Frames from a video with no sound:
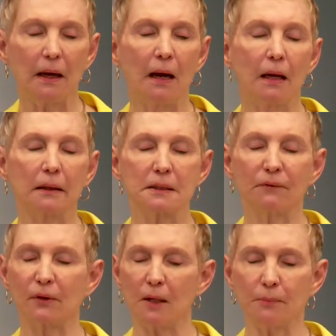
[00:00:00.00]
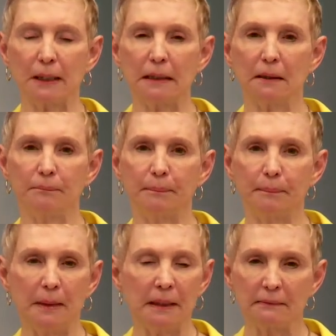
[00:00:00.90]
because he forgot to bring
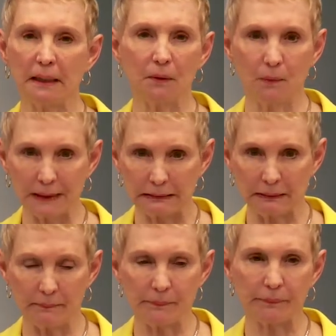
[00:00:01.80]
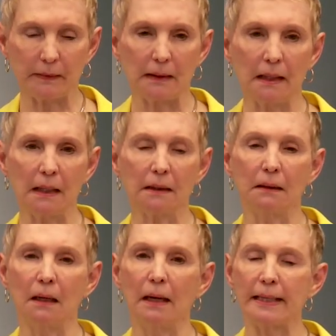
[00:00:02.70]
anything with him.
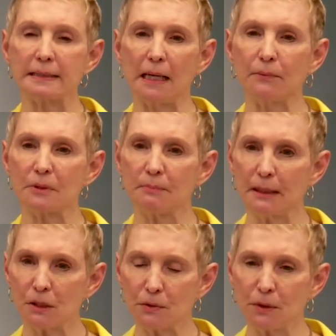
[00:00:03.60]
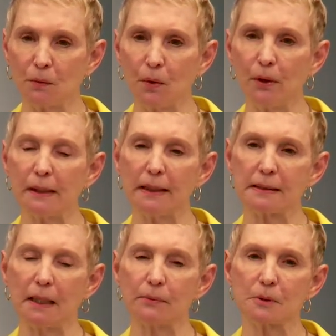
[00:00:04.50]
And as I was ministering the word and
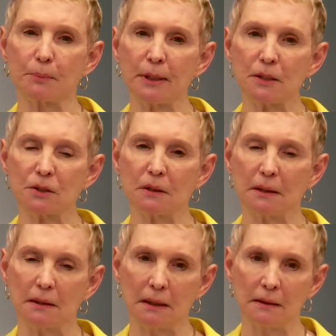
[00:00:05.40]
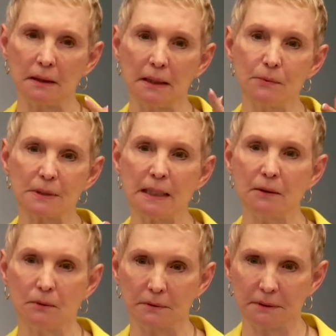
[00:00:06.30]
as I was preaching, and he was
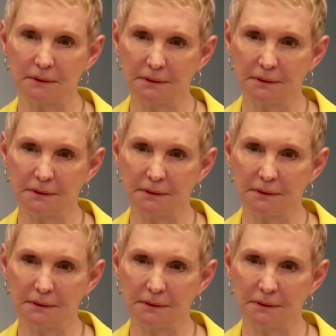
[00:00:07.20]
healed.